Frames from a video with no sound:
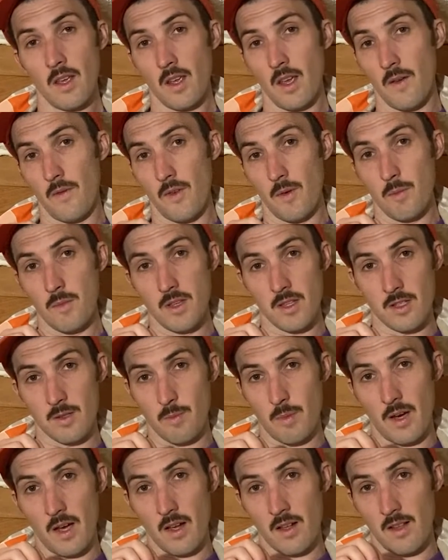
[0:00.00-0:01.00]
if it means
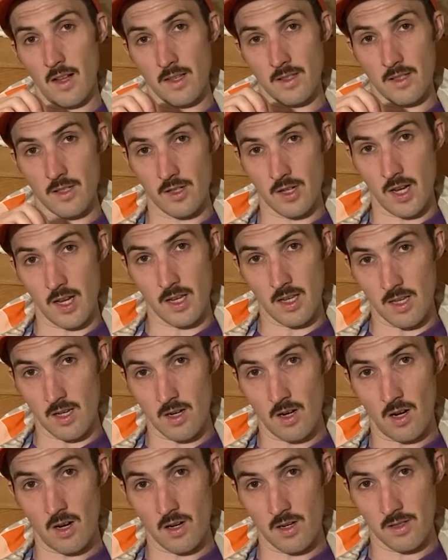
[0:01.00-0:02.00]
buying lots of janky
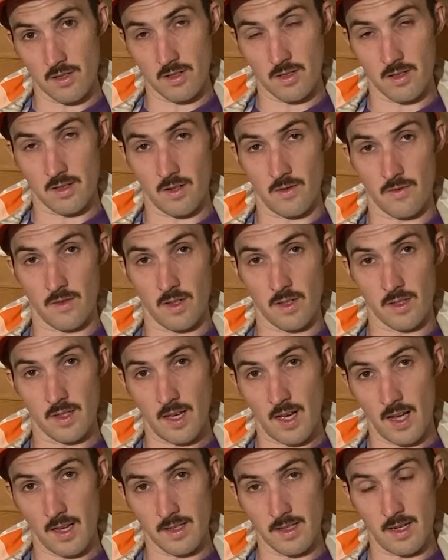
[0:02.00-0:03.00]
cars and stuff like
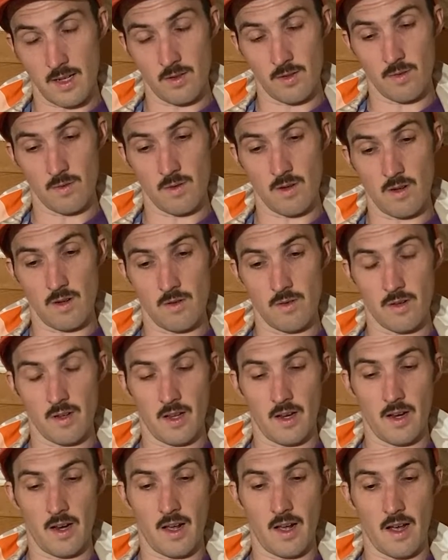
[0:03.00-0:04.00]
that down the road
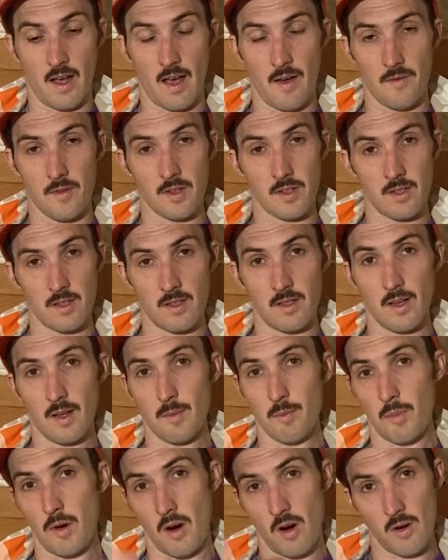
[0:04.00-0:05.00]
and not having to
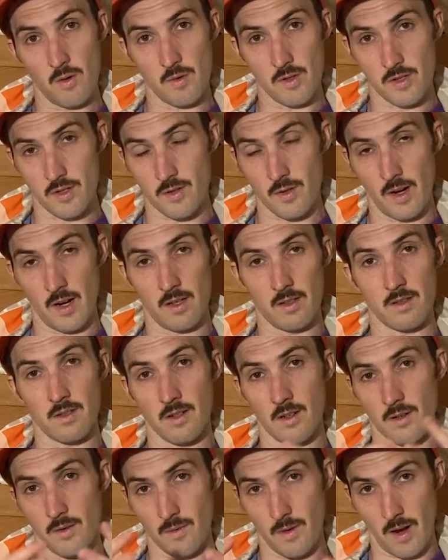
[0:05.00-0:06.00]
like borrow a trailer
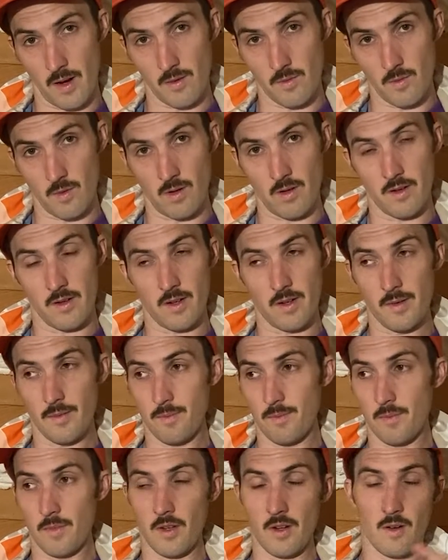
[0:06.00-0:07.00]
or rent one or,
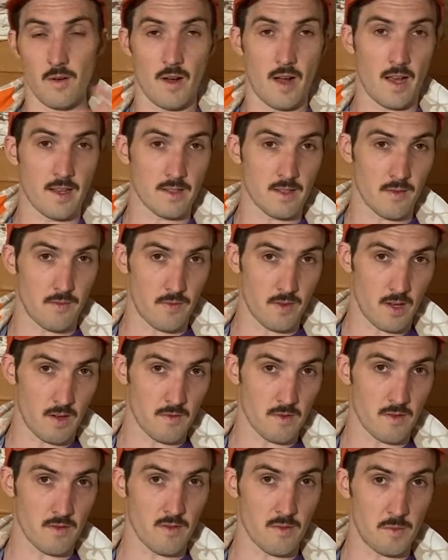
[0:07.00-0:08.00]
ask a
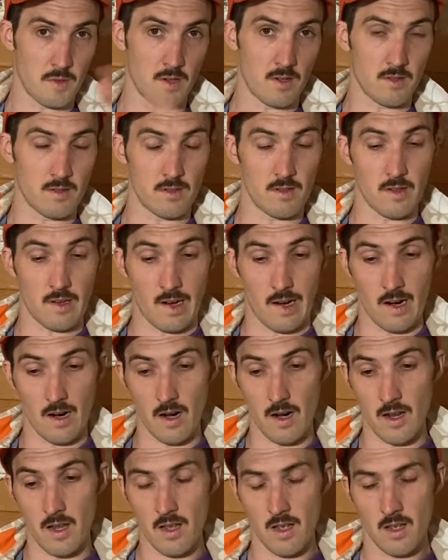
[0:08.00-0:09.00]
favor from your Uncle
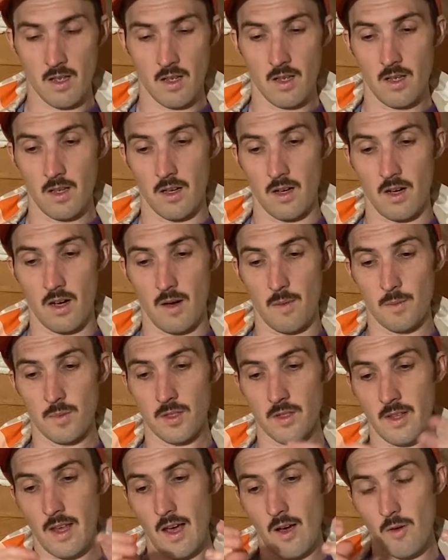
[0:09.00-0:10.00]
Gary.
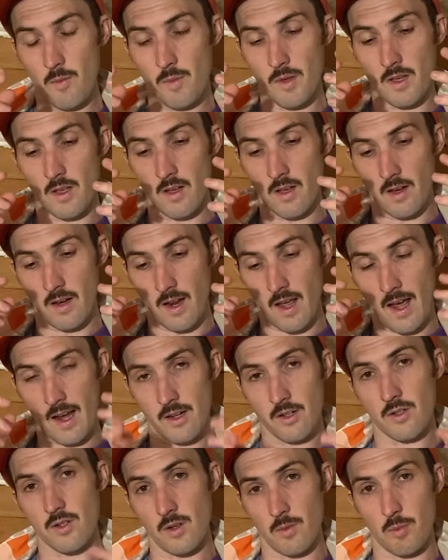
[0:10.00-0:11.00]
So that would be an
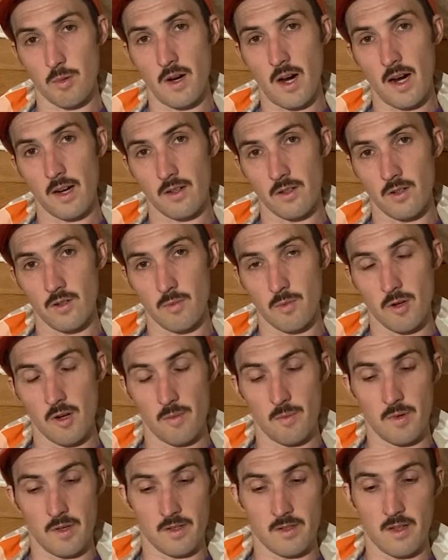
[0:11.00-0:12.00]
extra practical
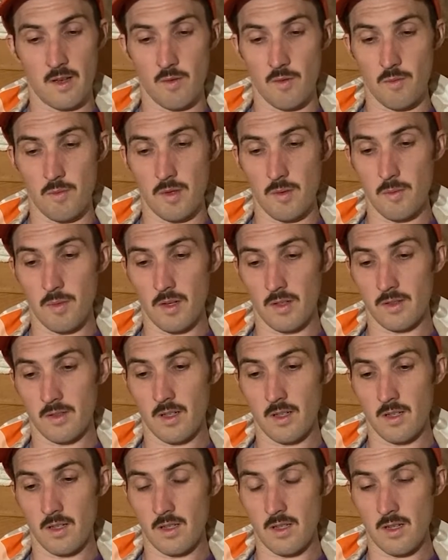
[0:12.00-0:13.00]
purpose that would be built
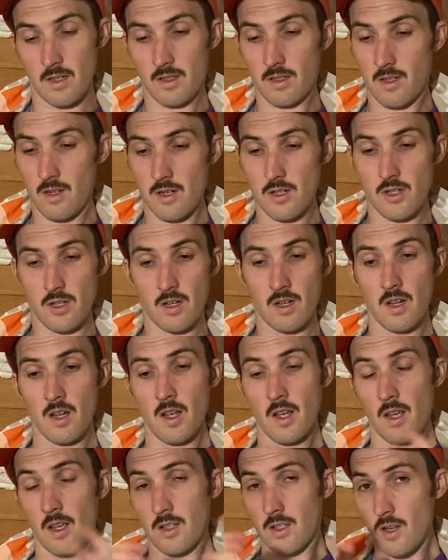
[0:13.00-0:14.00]
into the Excursion.
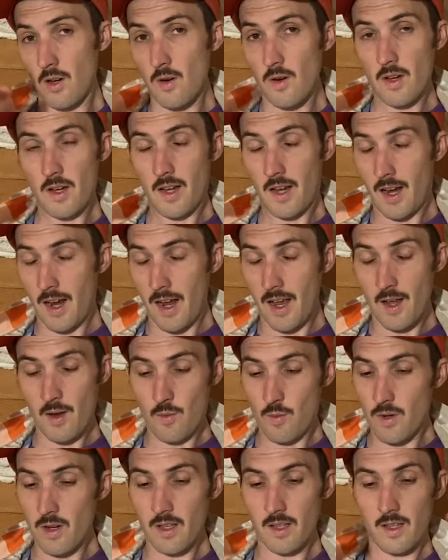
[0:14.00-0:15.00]
So
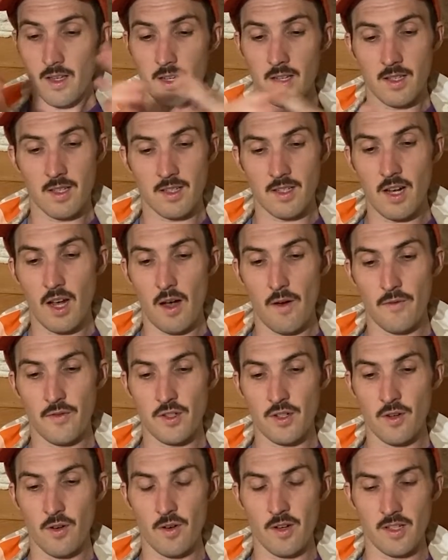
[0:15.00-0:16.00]
it really is a tough
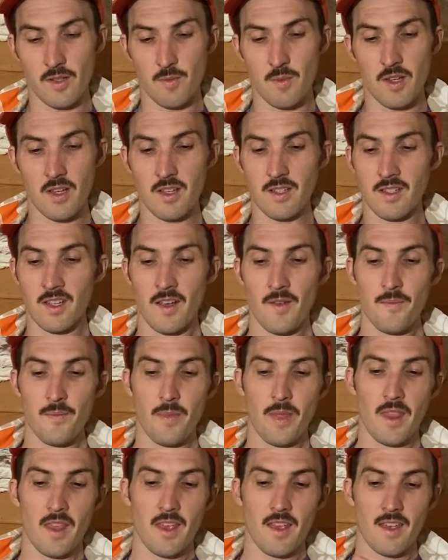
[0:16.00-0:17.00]
choice because,
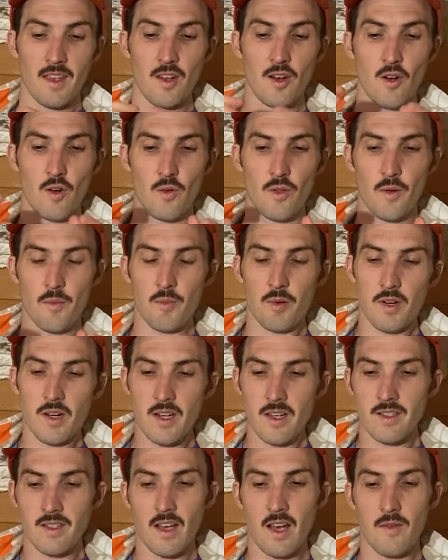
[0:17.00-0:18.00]
the
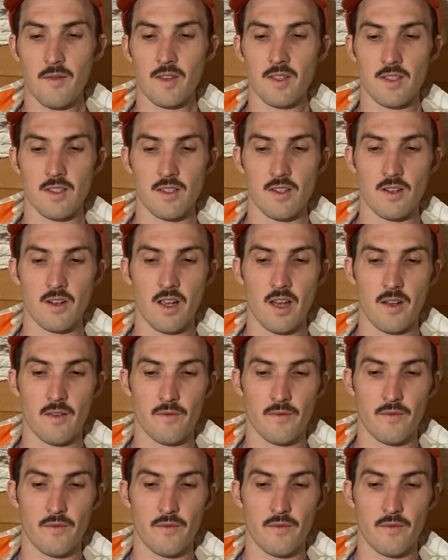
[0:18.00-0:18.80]
Prius, obviously you're getting